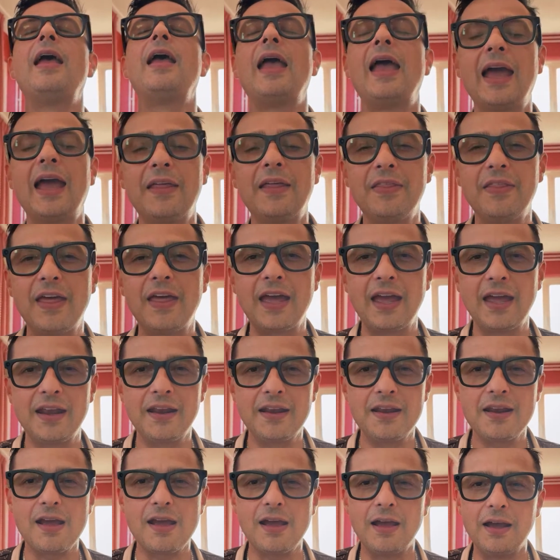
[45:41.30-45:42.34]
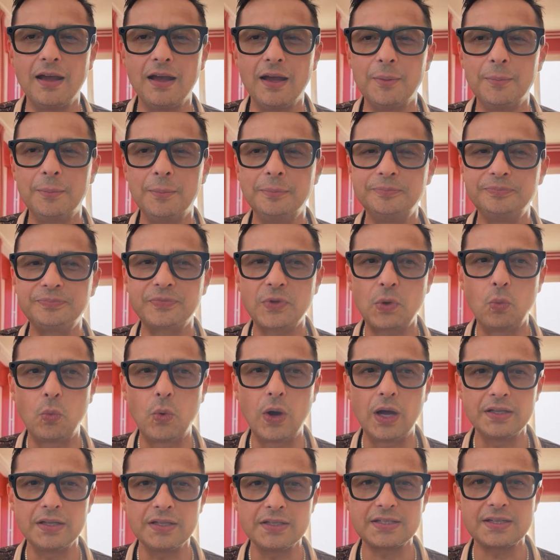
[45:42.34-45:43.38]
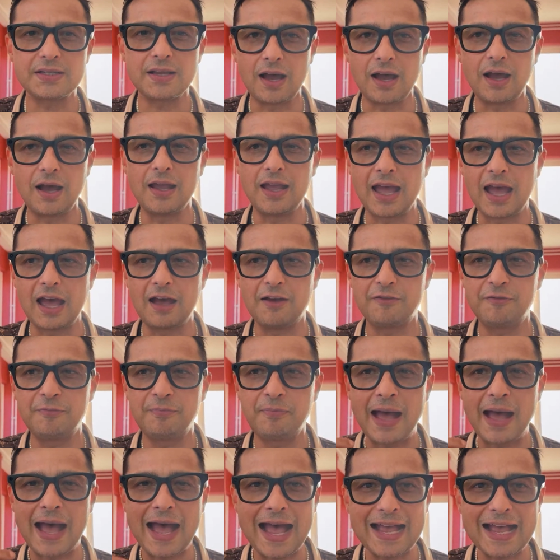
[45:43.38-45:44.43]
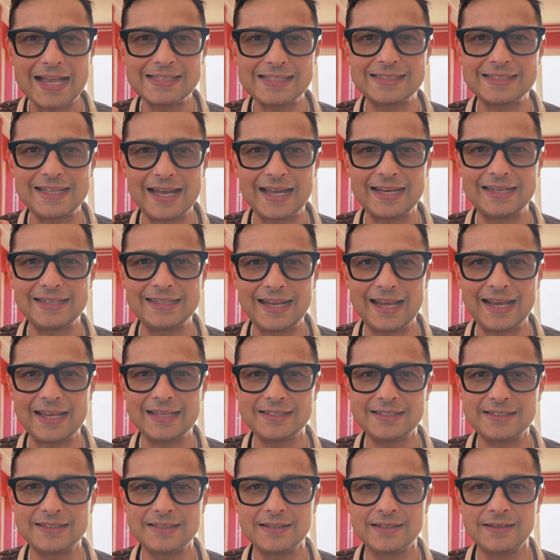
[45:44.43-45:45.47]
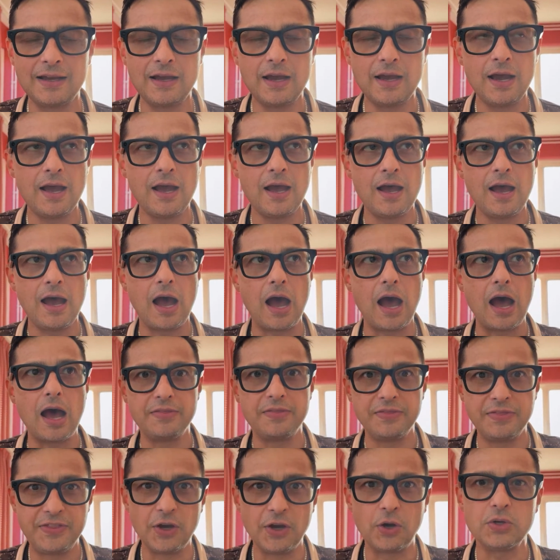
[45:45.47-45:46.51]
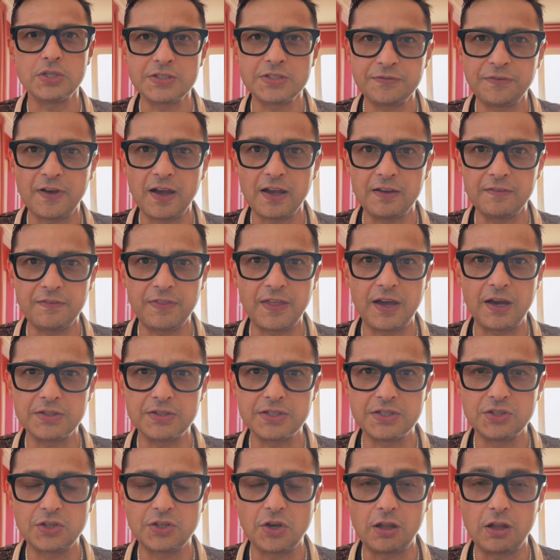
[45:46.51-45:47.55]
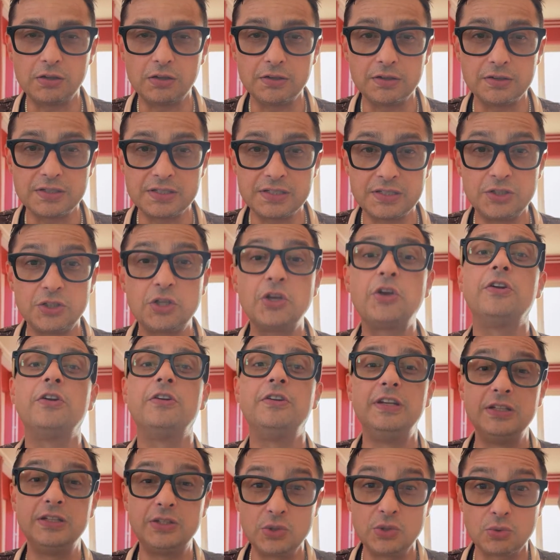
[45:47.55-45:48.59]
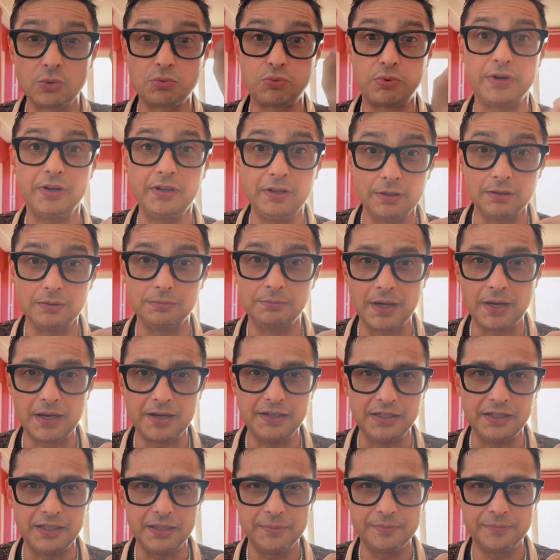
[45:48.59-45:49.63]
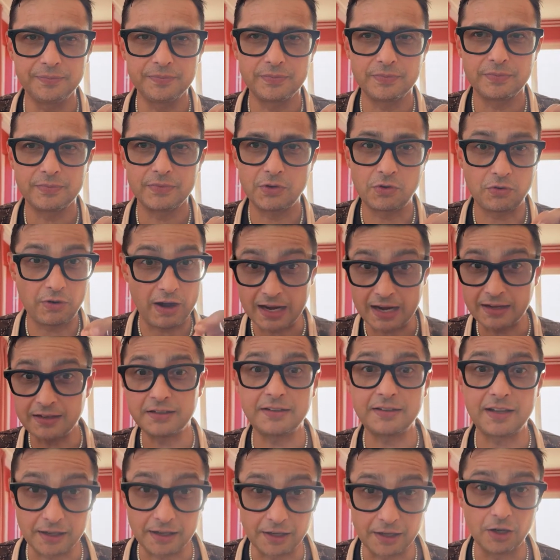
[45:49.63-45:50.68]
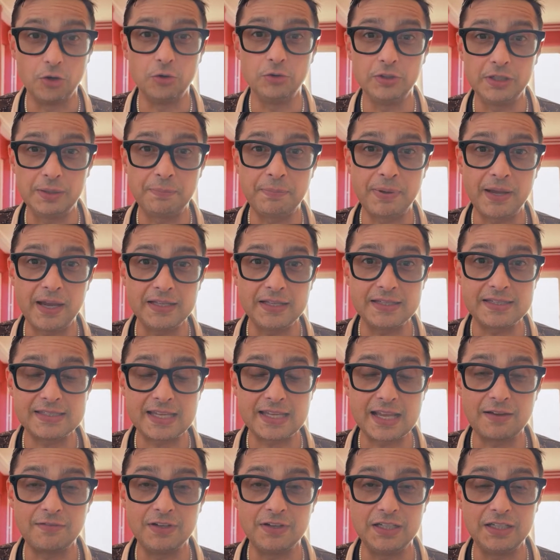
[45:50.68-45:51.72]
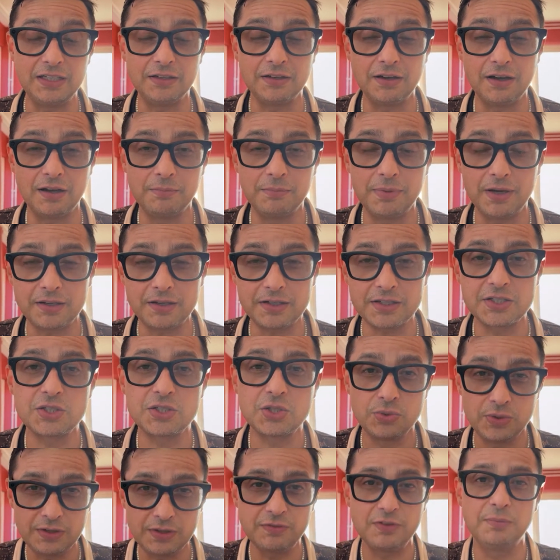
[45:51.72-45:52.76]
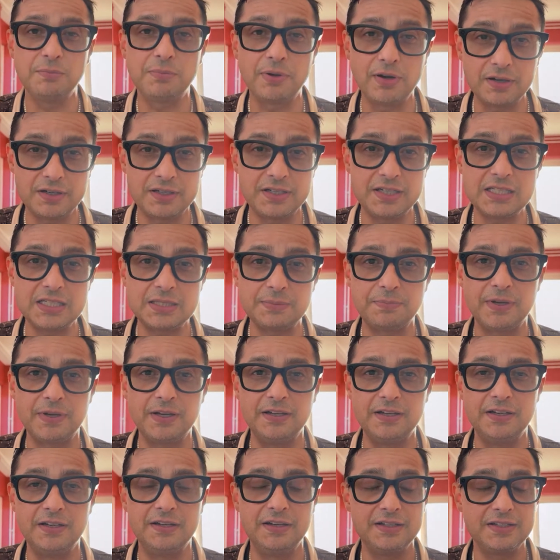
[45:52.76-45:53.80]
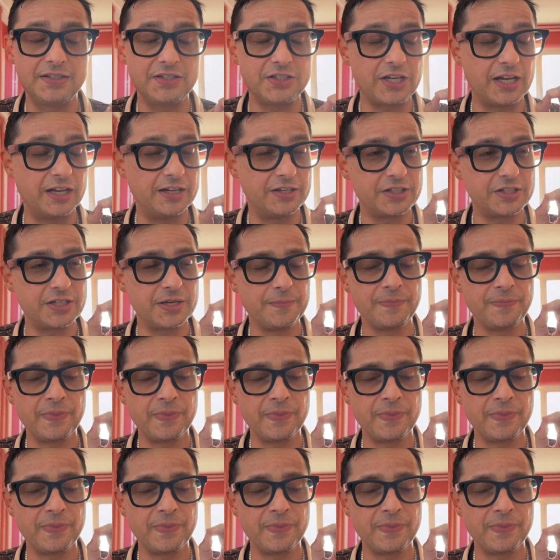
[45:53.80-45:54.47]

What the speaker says: And then once I have passed that test, those $5,000 turn into real money. Granted that I only paid $79 to even participate in this challenge.